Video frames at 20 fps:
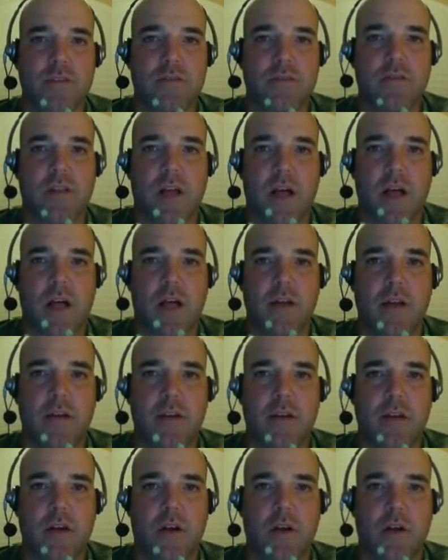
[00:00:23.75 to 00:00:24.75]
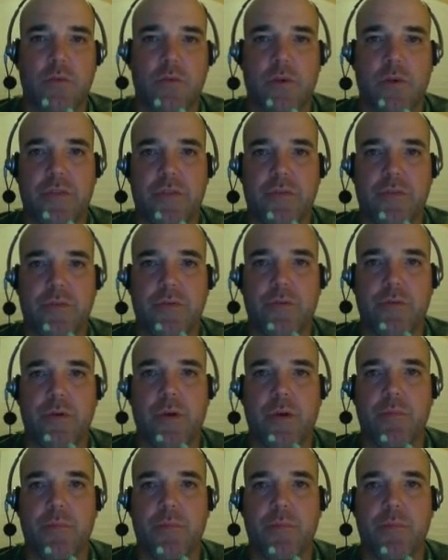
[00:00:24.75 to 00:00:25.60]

slot all the way through up